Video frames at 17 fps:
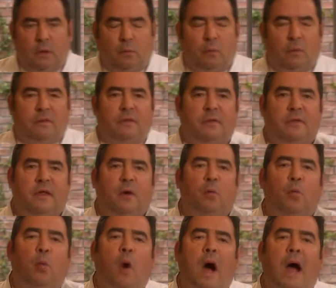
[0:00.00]
whether they're
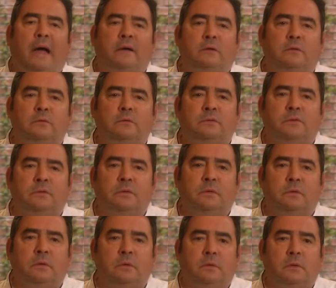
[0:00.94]
wild,
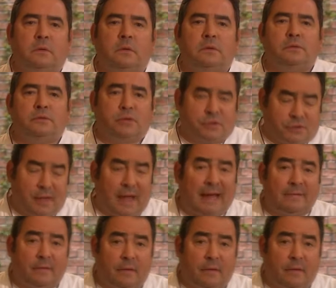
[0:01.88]
just that,